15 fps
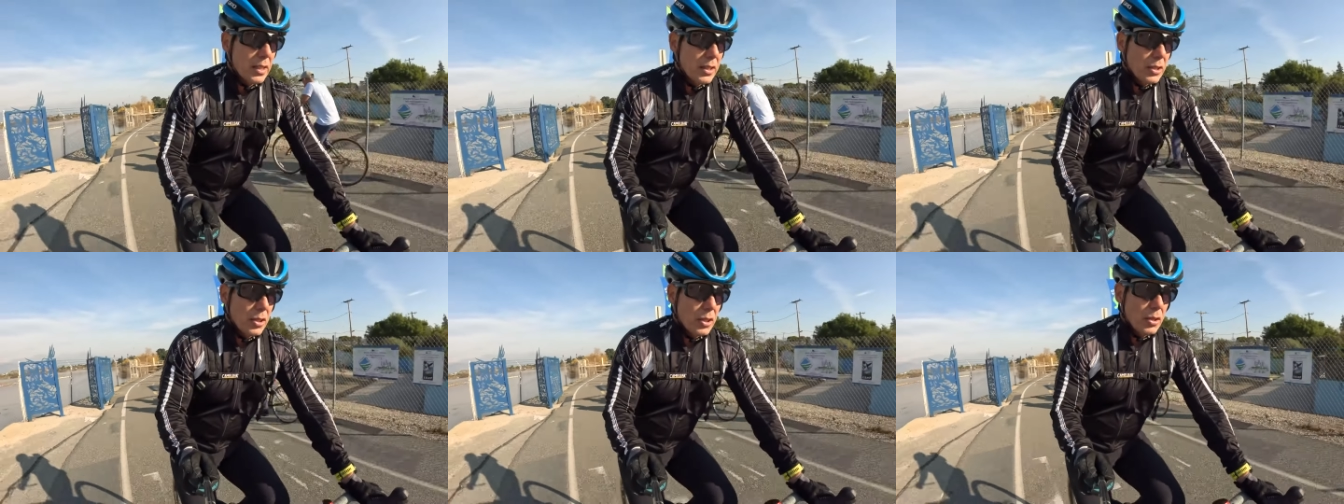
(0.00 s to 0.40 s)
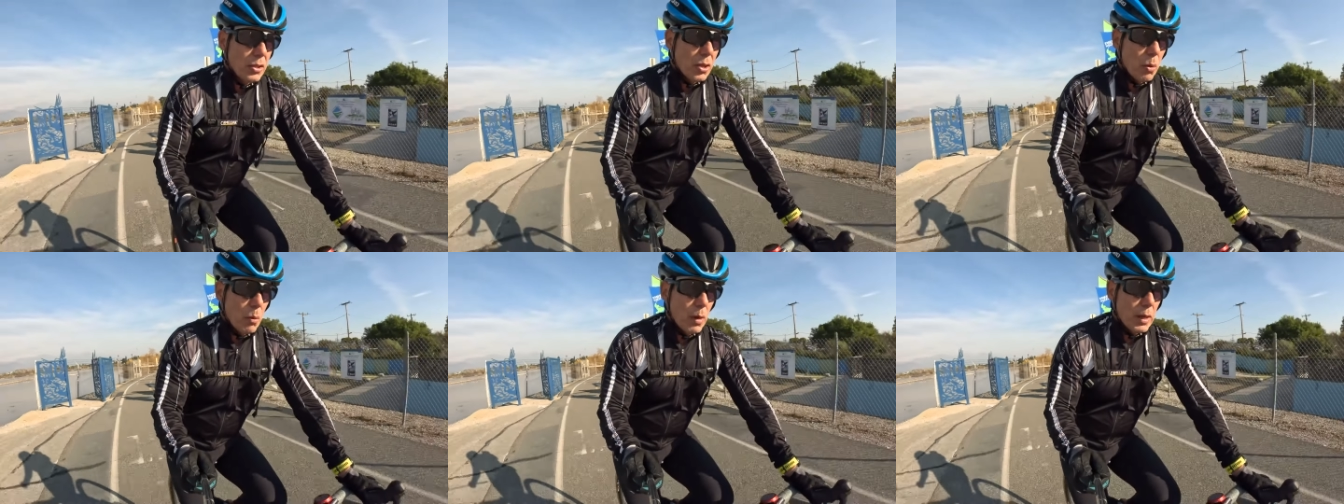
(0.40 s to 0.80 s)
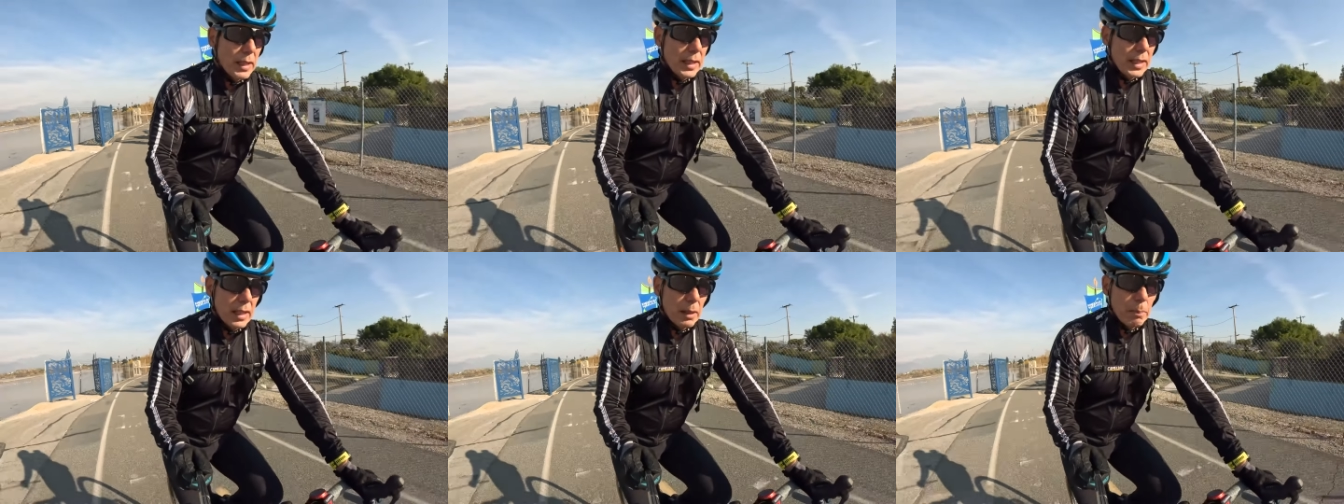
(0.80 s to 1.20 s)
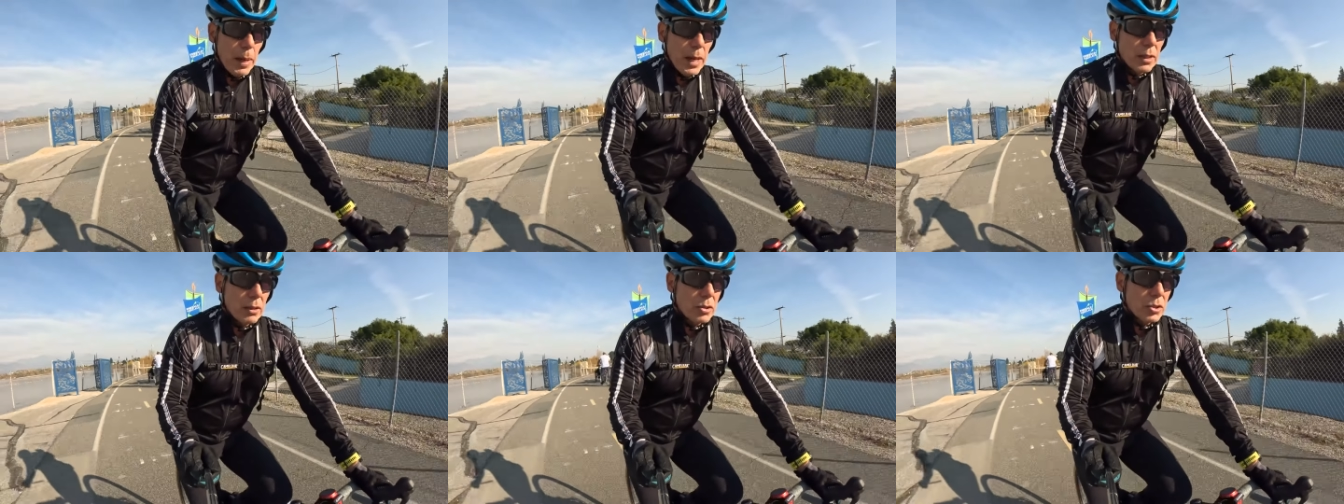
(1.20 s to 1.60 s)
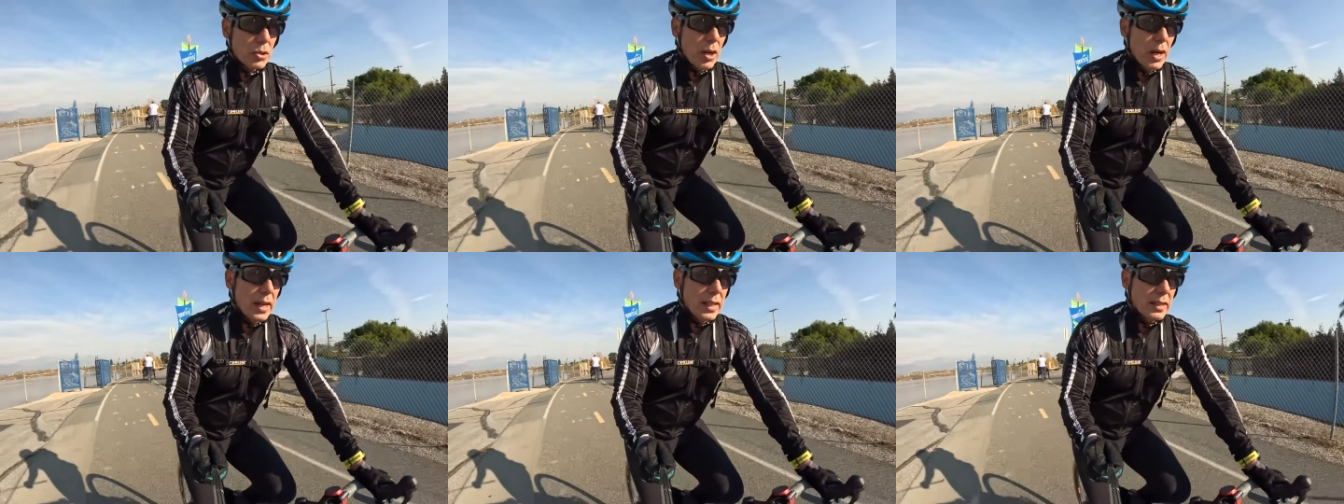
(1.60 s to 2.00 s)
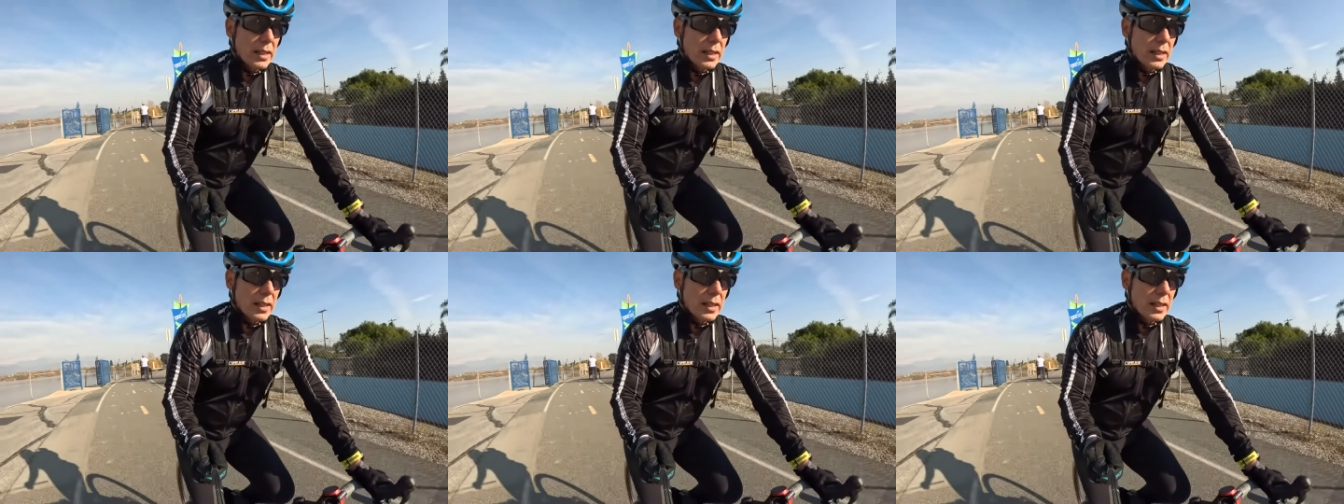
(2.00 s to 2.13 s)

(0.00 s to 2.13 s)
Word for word: you don't want to get pedal strike